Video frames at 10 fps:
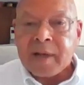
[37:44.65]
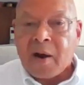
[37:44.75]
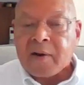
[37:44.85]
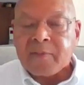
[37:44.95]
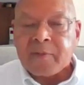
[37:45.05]

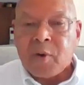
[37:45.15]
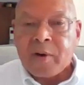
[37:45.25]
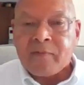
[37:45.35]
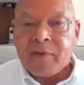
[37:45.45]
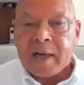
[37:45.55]
are
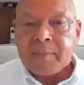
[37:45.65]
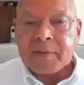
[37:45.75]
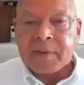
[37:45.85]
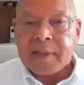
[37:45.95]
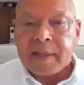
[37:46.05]
more
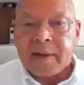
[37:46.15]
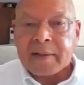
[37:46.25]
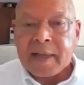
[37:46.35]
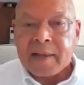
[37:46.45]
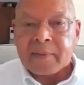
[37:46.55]
viable than they are
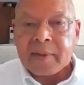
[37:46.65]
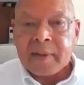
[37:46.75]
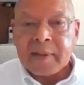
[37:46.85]
now.